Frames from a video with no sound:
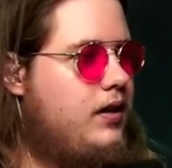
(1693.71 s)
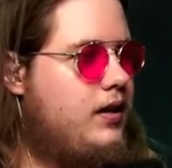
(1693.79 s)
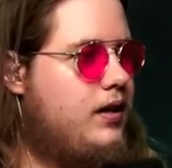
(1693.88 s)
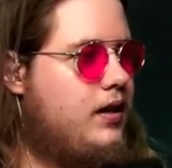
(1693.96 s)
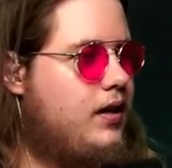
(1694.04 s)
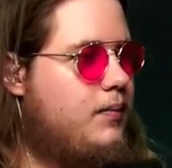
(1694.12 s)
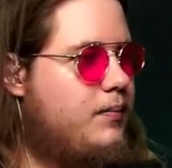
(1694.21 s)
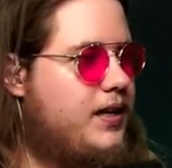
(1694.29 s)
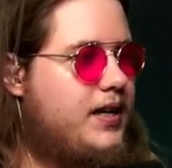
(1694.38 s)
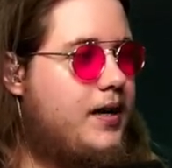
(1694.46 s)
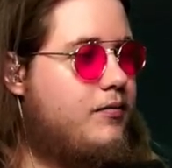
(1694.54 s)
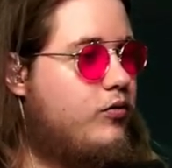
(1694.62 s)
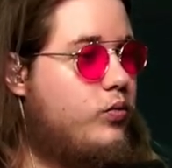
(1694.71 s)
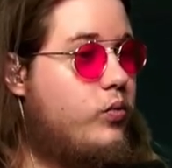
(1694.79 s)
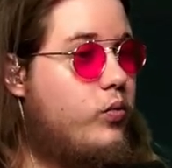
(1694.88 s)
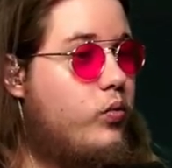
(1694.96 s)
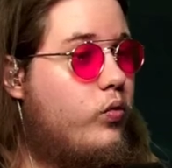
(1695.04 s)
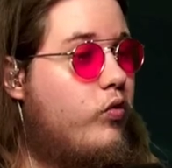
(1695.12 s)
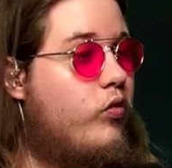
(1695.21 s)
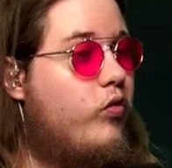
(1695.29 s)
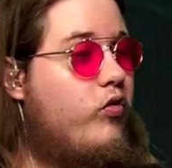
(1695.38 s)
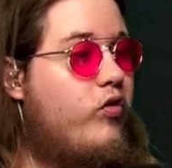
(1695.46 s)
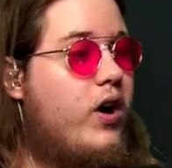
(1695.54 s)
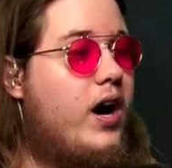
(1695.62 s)
But I'm
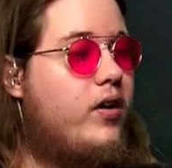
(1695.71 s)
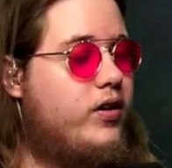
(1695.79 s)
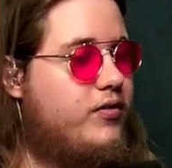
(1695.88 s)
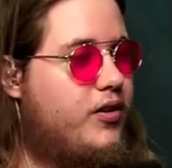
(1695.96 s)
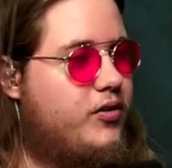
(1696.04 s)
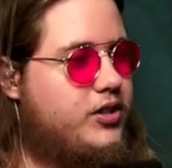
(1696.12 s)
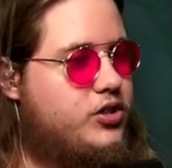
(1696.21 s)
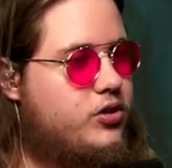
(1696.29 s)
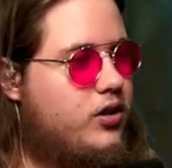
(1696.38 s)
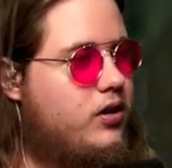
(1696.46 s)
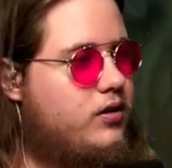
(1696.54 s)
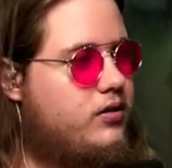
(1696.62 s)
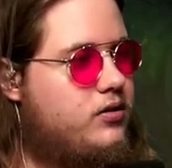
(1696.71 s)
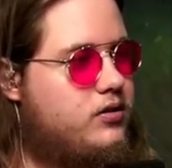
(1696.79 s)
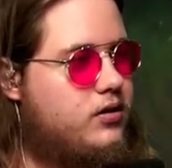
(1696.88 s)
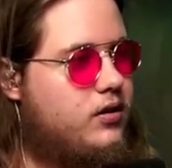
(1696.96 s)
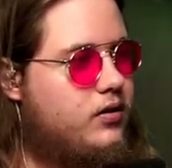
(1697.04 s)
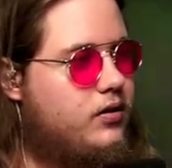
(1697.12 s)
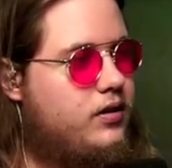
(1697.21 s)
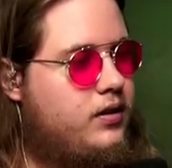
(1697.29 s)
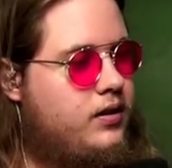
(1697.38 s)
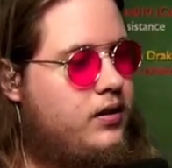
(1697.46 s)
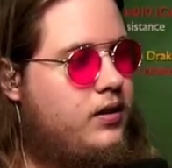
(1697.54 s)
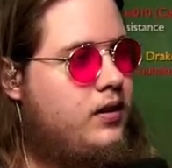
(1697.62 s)
very, very strong. So
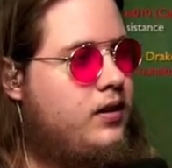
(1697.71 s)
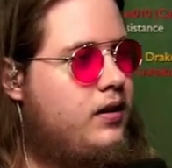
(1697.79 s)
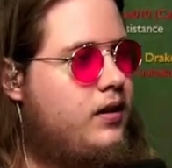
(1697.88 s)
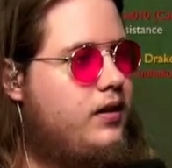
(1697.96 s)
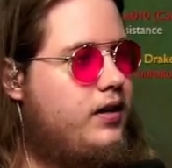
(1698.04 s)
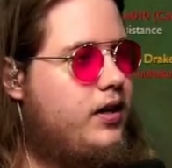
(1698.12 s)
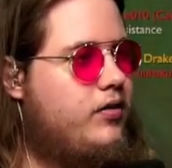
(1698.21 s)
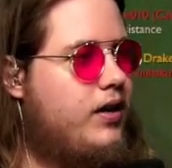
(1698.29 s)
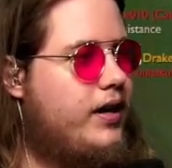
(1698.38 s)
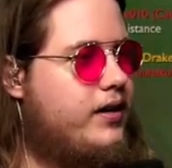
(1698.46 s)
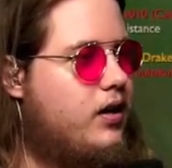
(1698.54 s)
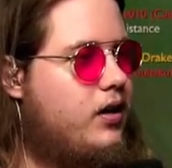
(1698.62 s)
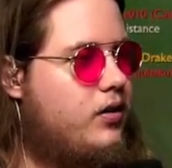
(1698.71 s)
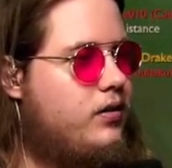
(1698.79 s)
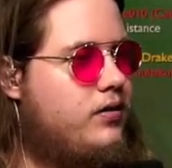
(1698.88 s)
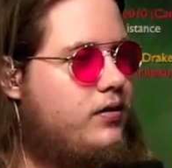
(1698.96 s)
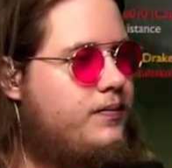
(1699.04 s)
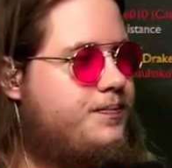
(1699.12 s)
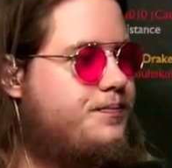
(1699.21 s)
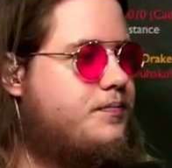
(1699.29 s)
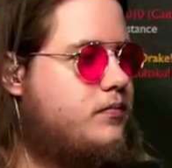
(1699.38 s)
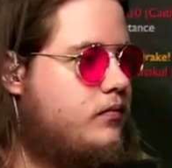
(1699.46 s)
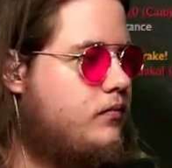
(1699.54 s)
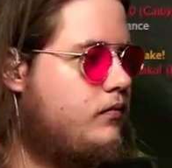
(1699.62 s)
here I go.
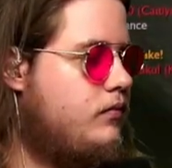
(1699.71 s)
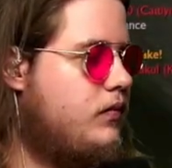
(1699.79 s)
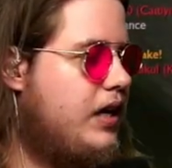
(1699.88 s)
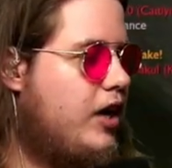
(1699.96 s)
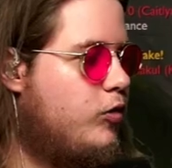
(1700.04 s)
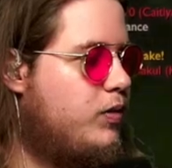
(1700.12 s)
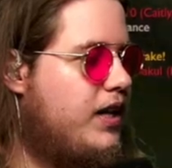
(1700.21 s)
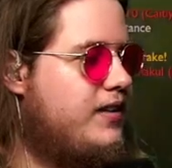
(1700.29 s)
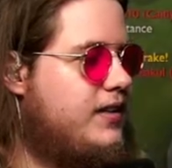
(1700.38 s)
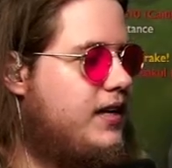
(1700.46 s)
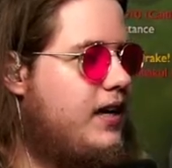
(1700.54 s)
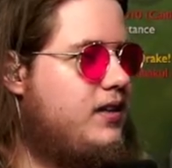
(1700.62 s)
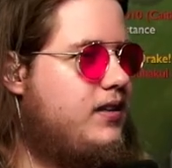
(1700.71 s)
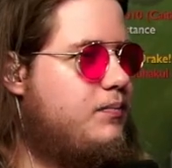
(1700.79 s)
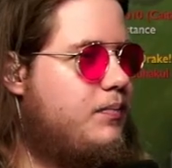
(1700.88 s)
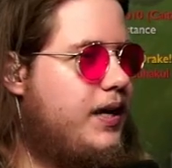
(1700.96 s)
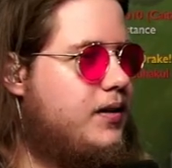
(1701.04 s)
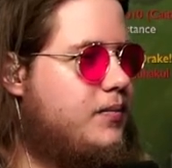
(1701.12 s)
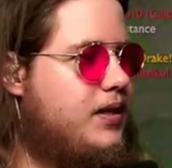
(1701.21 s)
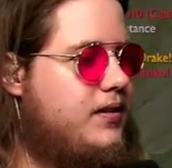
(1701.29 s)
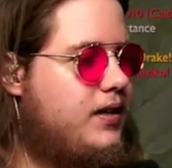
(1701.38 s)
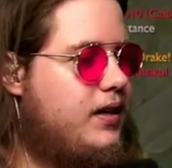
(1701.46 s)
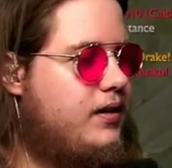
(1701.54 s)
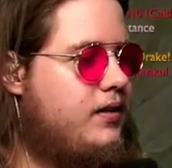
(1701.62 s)
Outplay the Kayn, bait him in
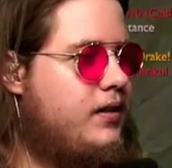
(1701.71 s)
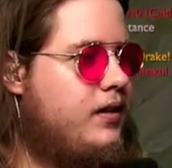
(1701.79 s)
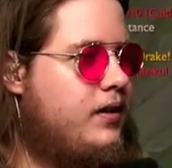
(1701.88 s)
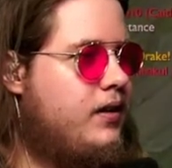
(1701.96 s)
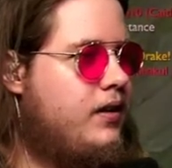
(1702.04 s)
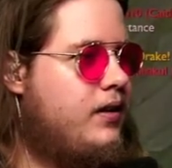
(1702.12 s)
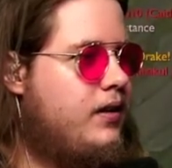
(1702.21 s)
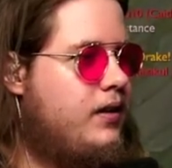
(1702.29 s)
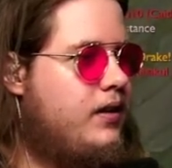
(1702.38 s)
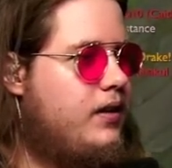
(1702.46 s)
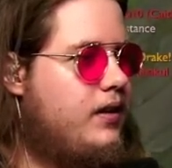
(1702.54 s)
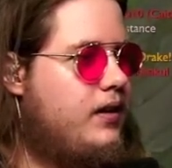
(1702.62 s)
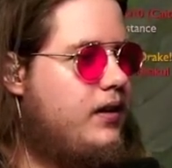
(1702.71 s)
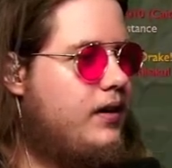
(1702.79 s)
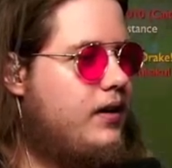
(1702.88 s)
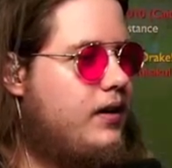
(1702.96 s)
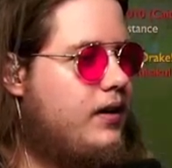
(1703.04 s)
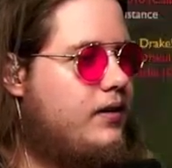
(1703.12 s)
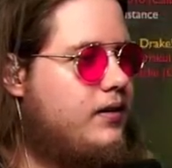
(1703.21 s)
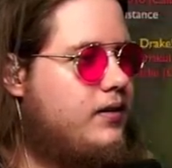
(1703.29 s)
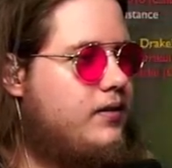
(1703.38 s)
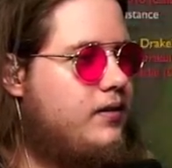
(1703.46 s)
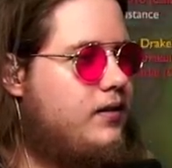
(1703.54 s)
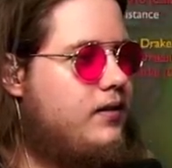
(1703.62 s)
there, and
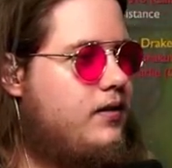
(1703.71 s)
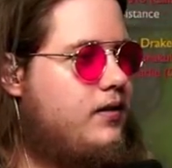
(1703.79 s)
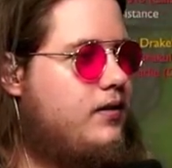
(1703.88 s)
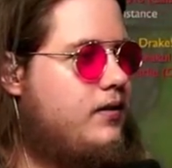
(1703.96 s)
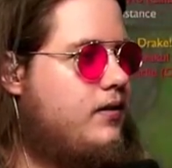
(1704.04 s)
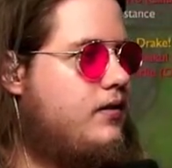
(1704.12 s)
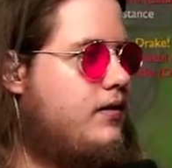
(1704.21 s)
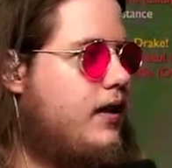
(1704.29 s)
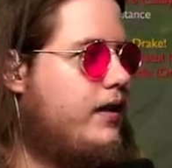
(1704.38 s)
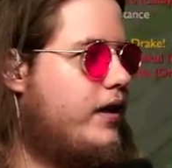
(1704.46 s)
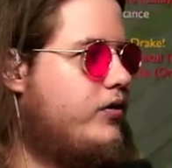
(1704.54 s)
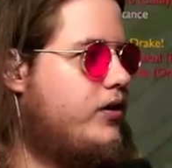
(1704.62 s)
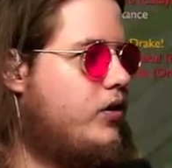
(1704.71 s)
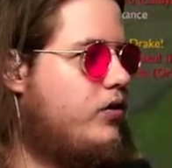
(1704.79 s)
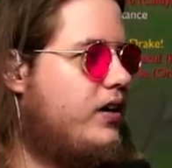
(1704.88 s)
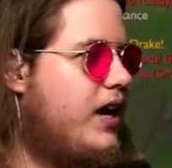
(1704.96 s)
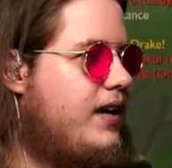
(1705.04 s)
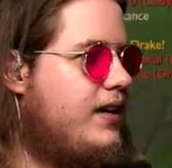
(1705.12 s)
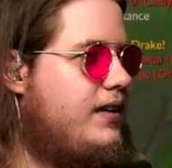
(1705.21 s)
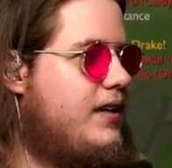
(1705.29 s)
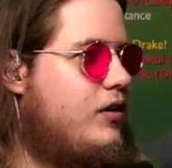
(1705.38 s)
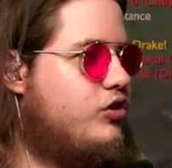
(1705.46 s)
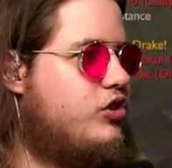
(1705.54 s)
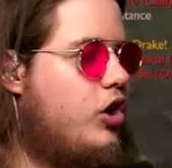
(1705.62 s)
take out the Orianna.
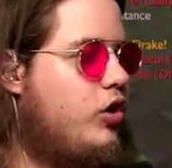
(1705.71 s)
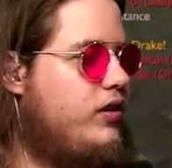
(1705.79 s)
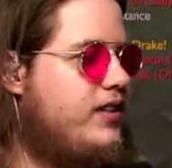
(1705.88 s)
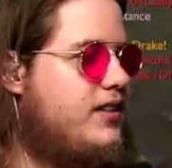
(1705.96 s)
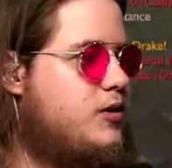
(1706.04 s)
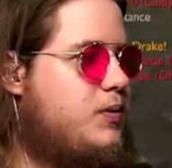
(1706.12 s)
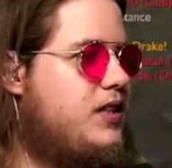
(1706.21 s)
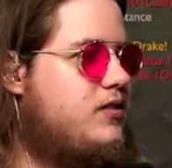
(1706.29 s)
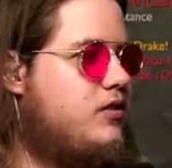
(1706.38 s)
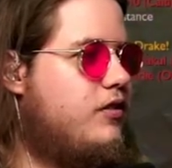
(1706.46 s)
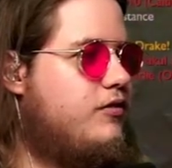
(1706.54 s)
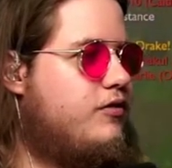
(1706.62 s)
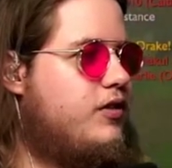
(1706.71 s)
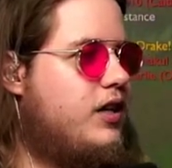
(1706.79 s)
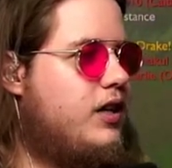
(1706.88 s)
Now only this piece of